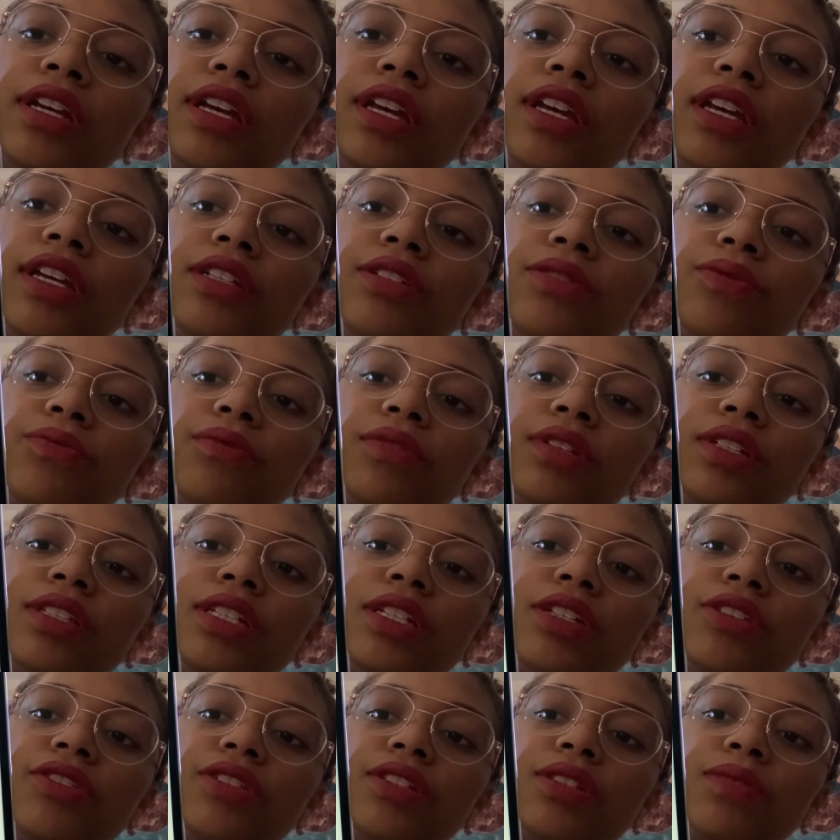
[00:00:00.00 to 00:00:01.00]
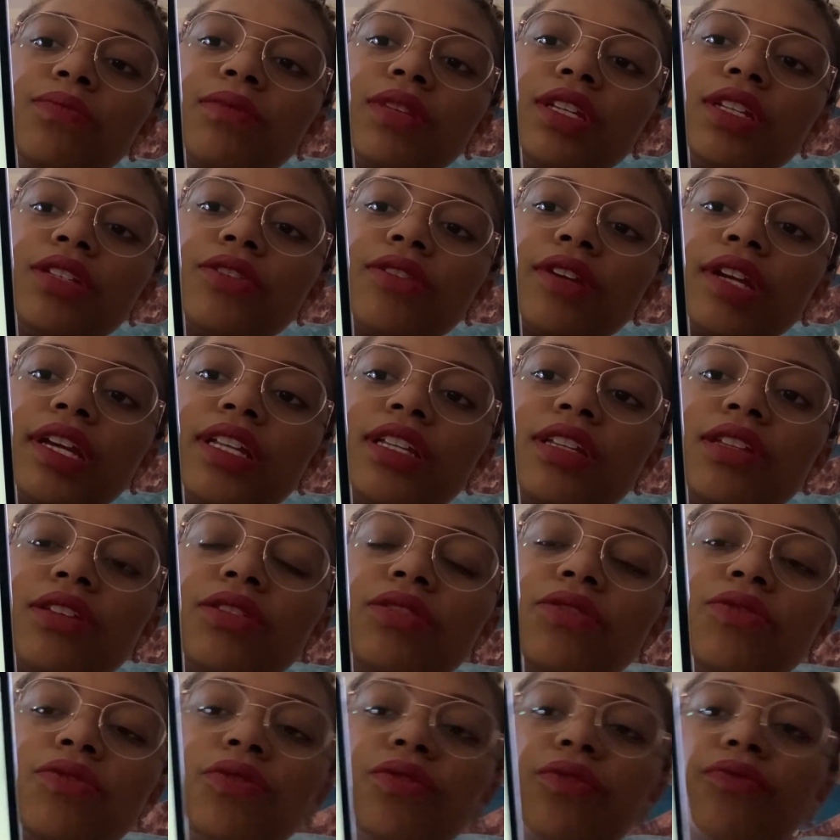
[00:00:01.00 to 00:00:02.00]
It's really just me trying
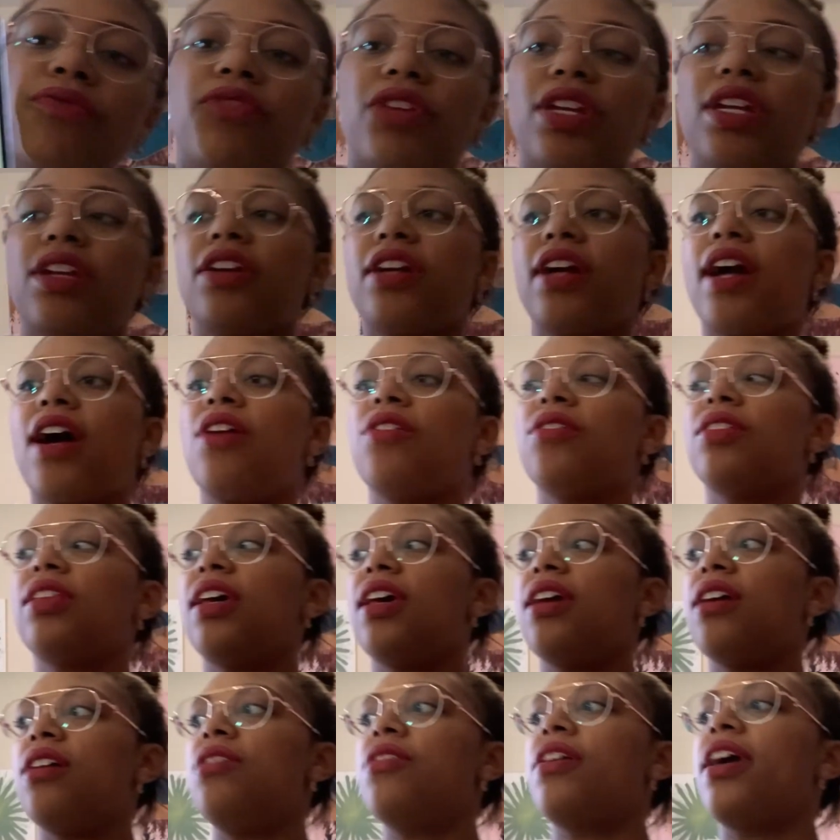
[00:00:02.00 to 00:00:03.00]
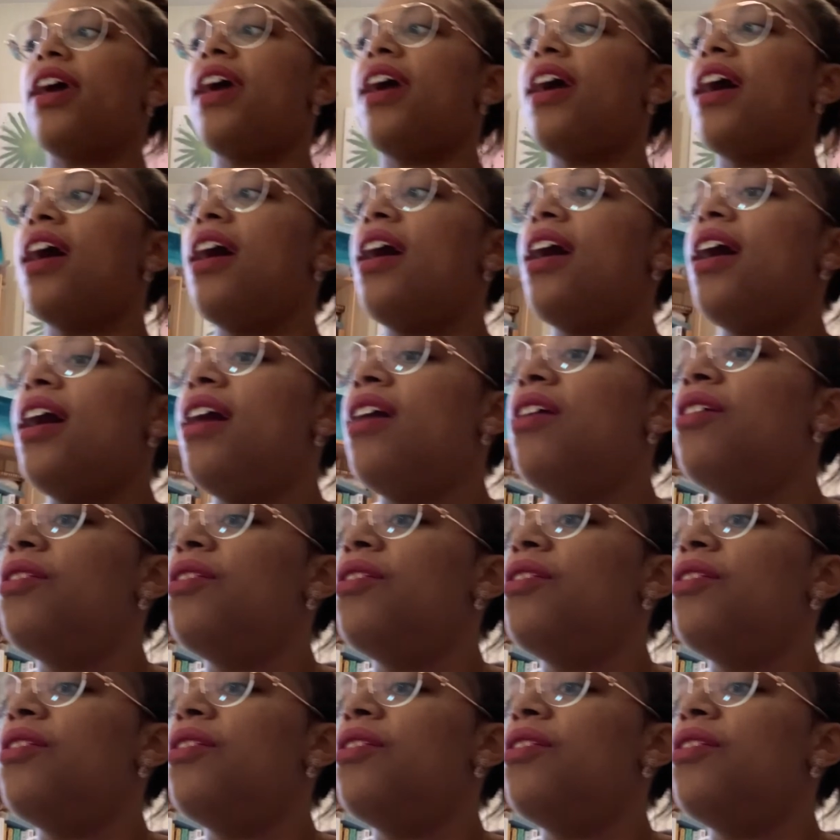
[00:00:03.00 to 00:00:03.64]
to figure out like, okay, how